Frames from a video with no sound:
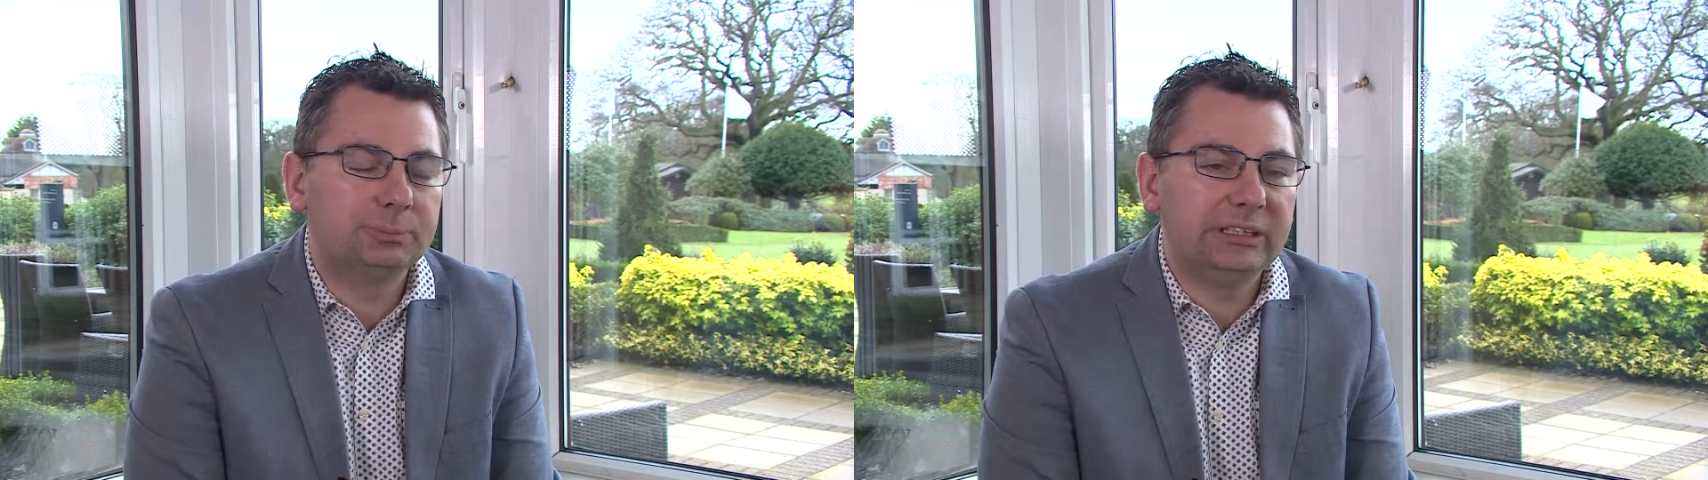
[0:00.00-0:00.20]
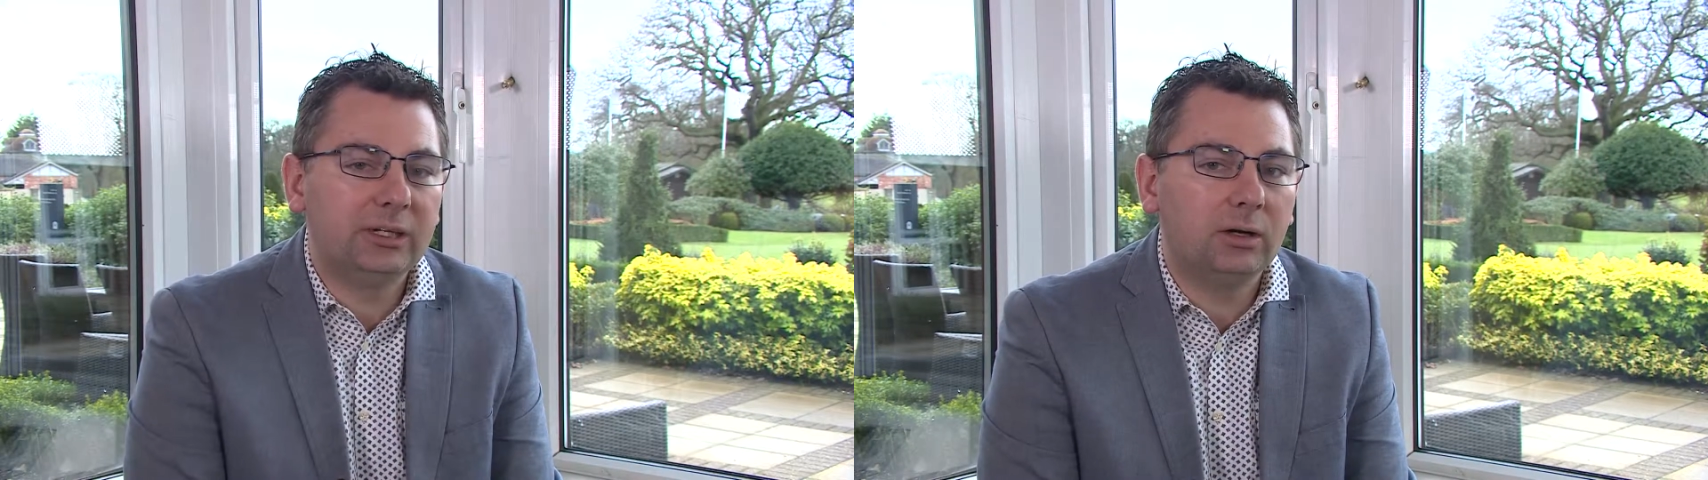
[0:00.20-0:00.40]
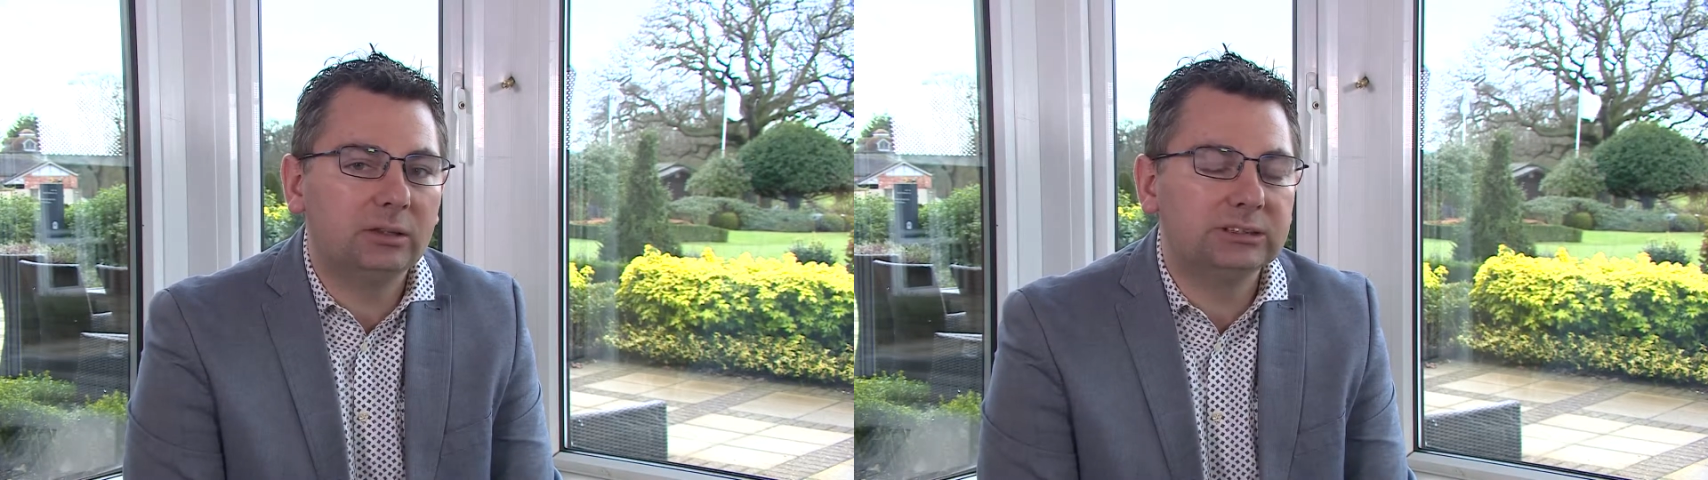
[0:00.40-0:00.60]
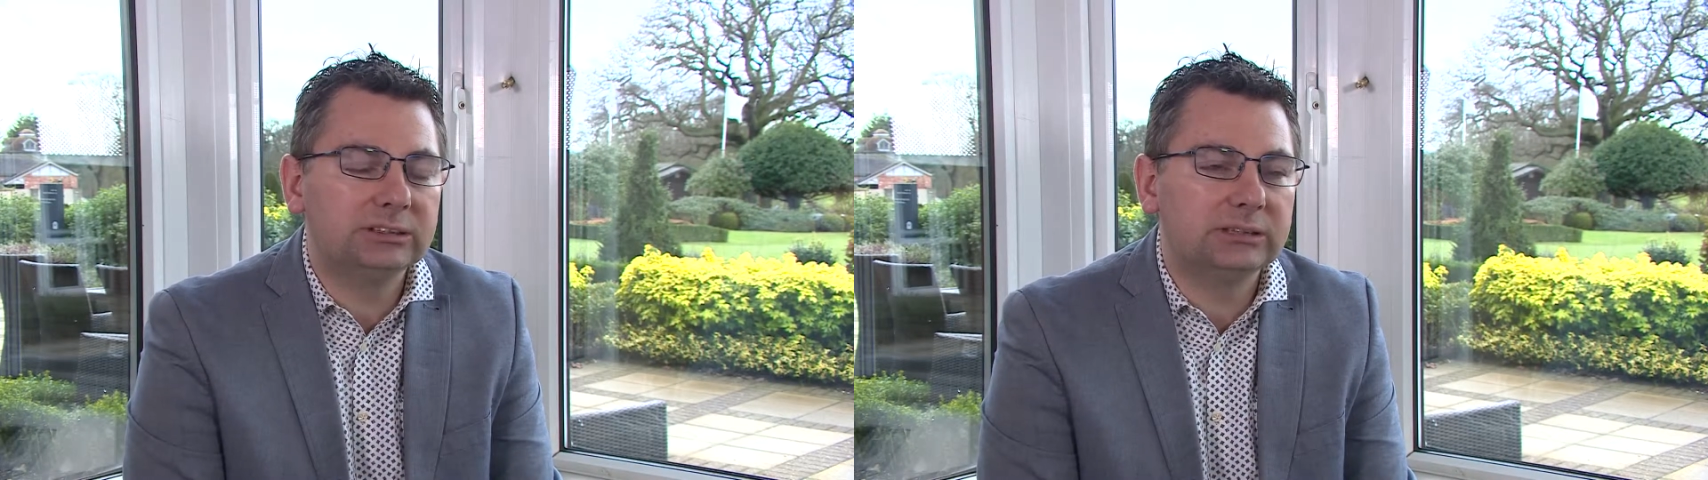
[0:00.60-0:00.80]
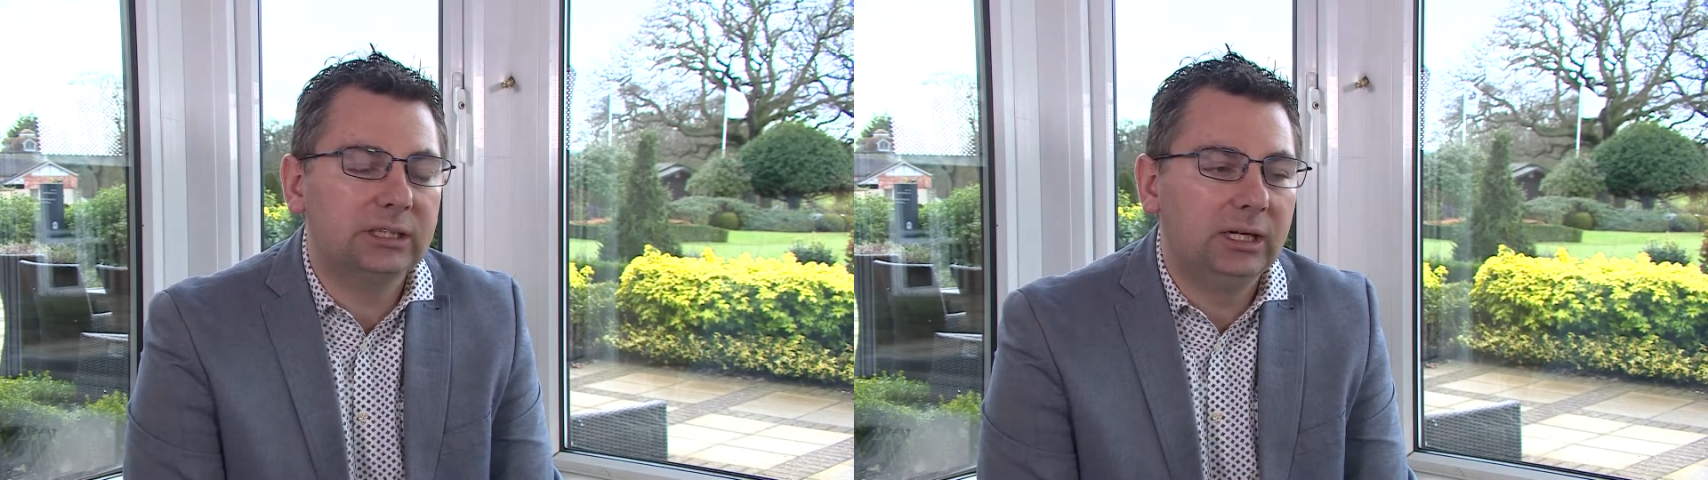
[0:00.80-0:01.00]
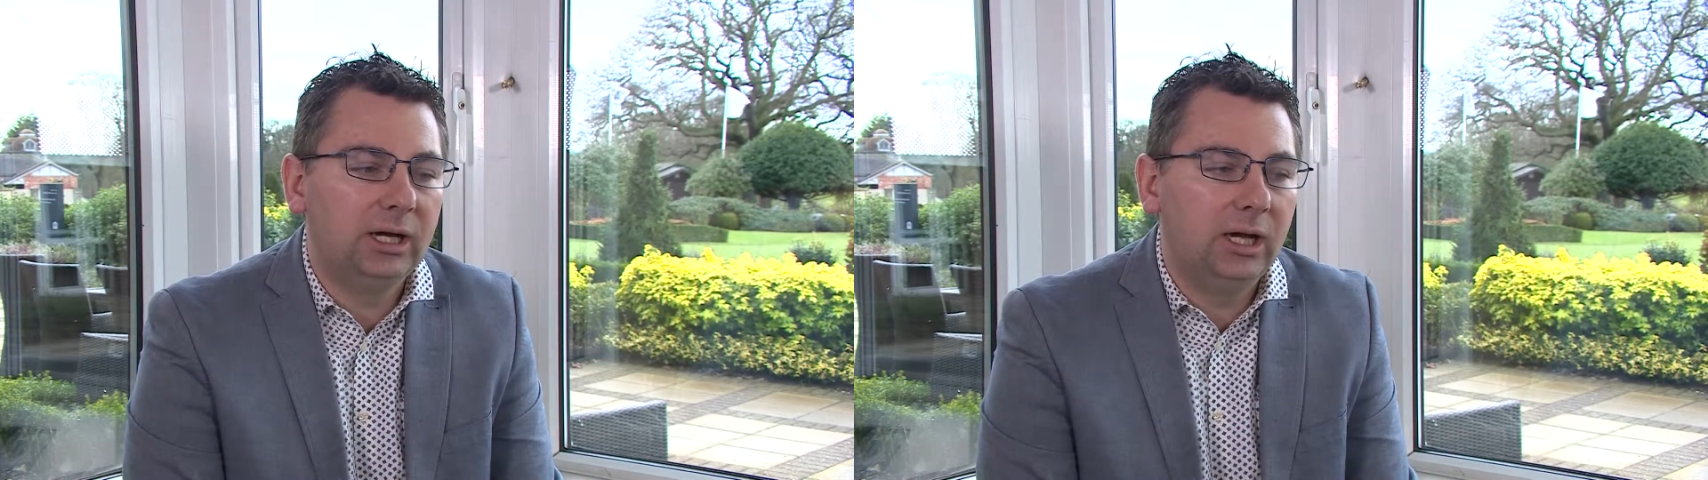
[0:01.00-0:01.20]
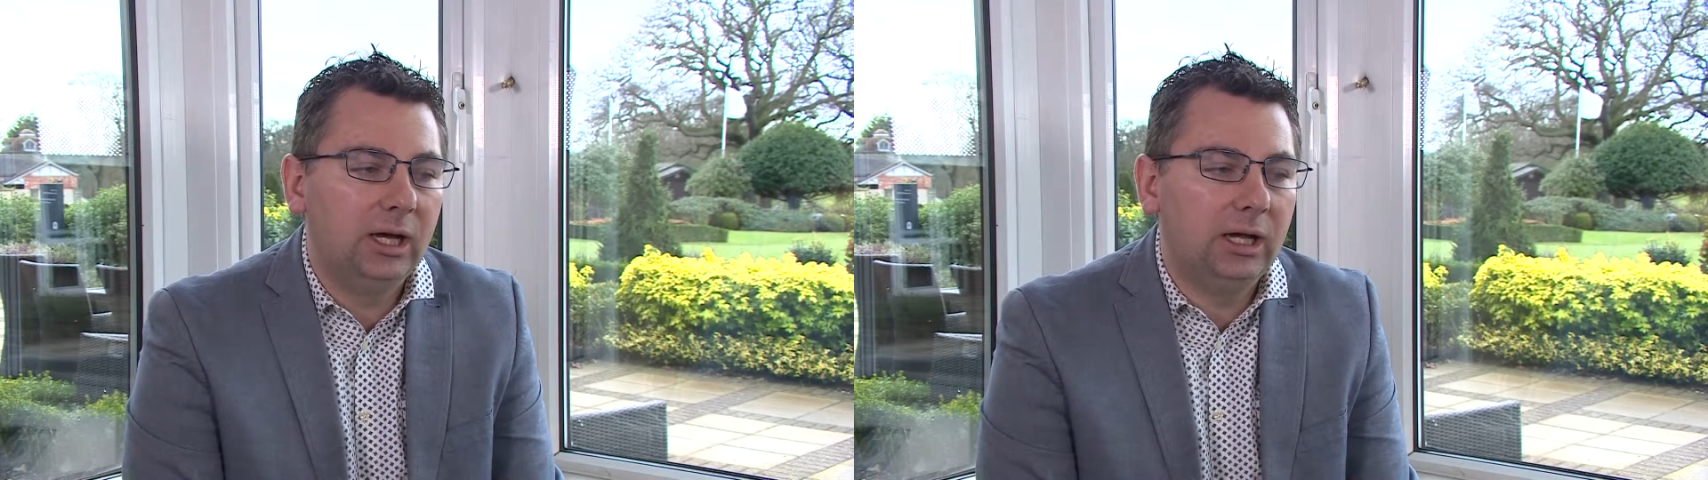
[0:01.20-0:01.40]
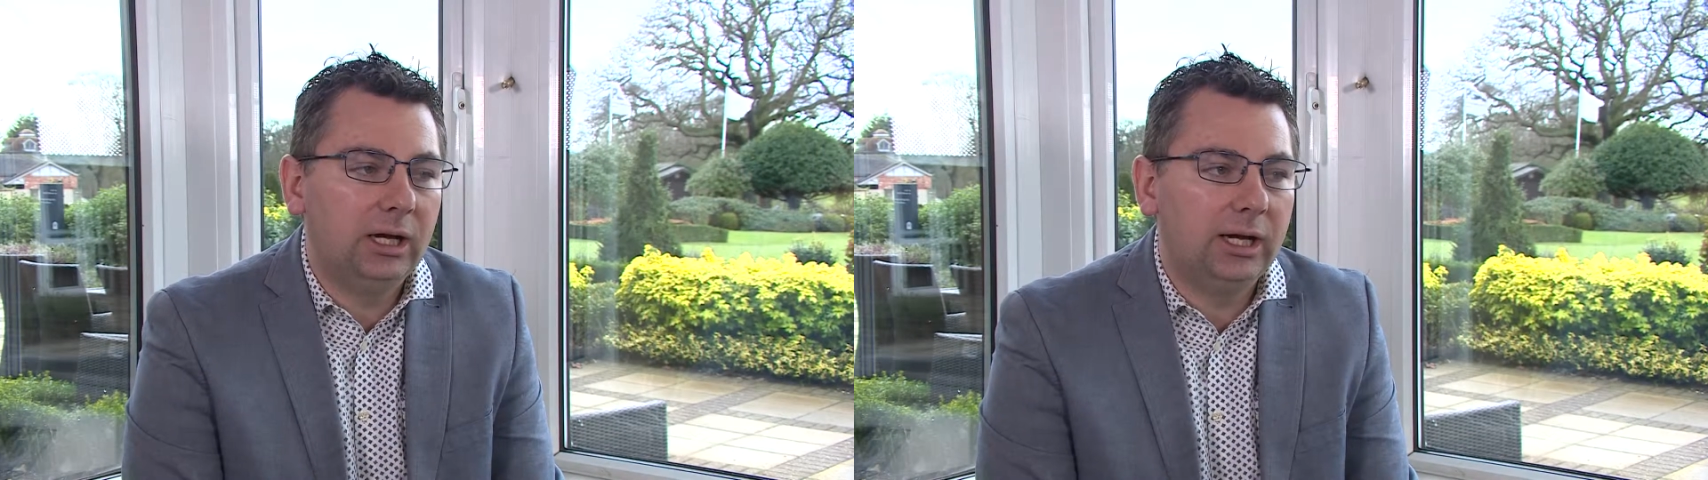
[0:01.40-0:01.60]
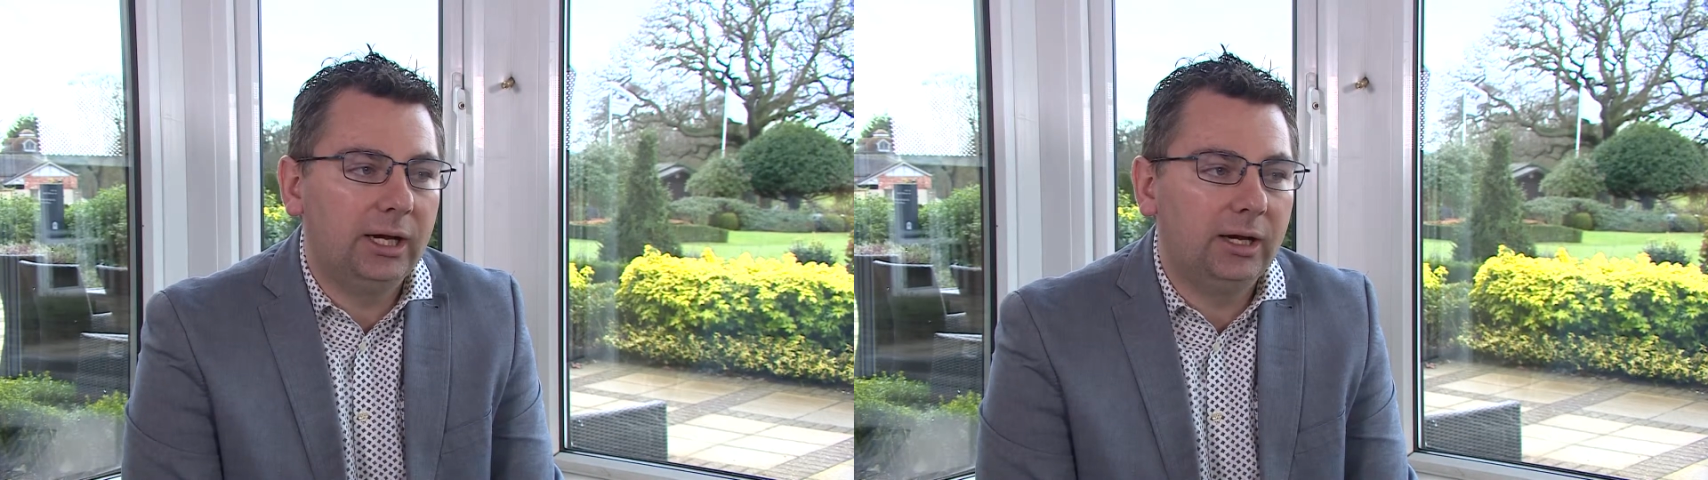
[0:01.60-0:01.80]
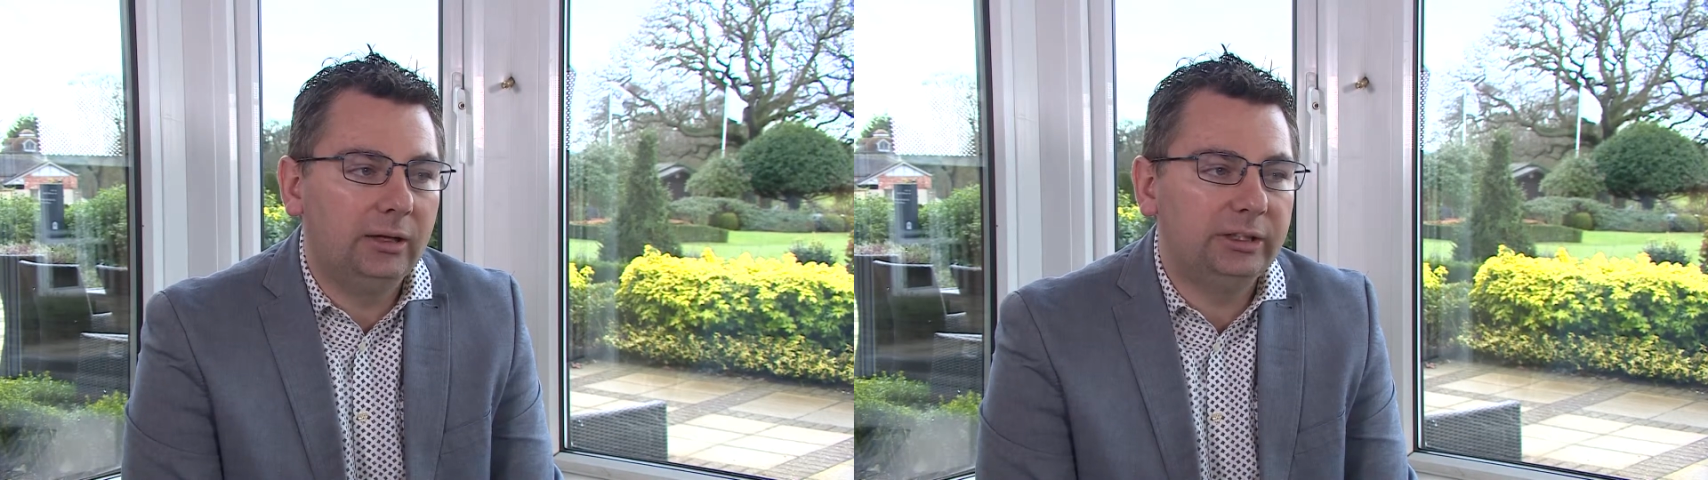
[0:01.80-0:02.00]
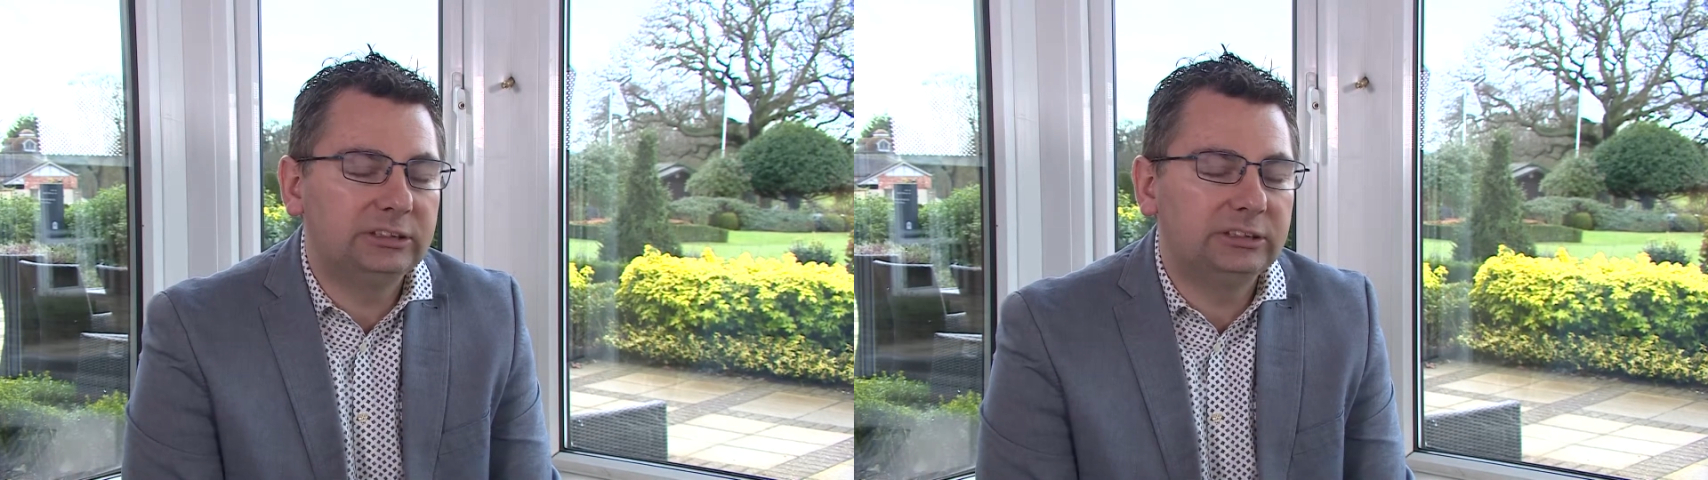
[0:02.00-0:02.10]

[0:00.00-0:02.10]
because you